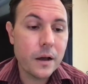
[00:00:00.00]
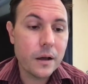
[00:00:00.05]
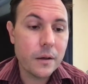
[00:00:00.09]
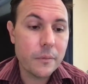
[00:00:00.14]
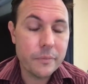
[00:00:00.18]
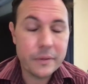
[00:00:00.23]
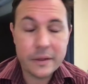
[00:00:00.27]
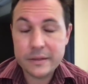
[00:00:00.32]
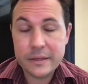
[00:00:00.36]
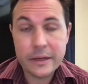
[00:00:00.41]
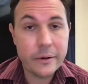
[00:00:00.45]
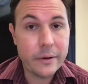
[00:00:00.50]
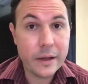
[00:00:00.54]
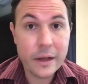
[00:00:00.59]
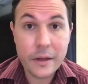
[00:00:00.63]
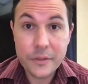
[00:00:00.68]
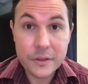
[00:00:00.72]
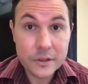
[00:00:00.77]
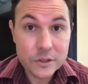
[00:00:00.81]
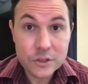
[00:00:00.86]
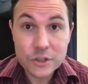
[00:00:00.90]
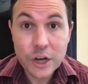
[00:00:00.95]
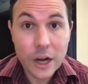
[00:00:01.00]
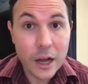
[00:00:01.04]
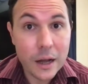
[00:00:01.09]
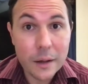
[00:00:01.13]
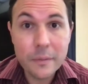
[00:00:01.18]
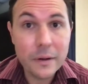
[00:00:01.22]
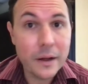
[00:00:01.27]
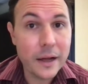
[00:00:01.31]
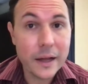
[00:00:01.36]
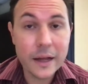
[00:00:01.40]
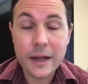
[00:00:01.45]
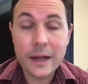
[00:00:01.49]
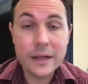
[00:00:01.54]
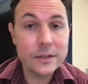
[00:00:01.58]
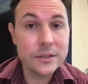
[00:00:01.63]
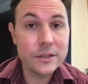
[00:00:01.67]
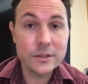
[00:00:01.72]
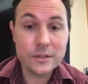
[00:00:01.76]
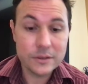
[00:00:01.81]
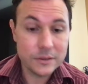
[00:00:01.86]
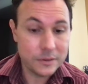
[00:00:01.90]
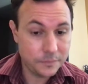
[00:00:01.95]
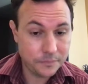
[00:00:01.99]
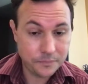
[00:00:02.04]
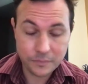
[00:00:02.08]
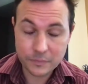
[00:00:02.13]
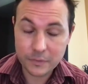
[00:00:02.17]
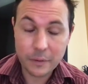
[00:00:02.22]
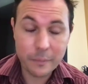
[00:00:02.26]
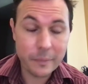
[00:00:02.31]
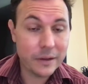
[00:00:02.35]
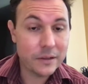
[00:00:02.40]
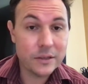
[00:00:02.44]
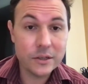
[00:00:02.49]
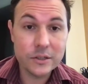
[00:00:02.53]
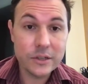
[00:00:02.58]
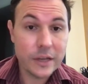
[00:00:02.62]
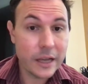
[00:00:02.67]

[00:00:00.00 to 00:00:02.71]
That's how I got this job. I got just a message,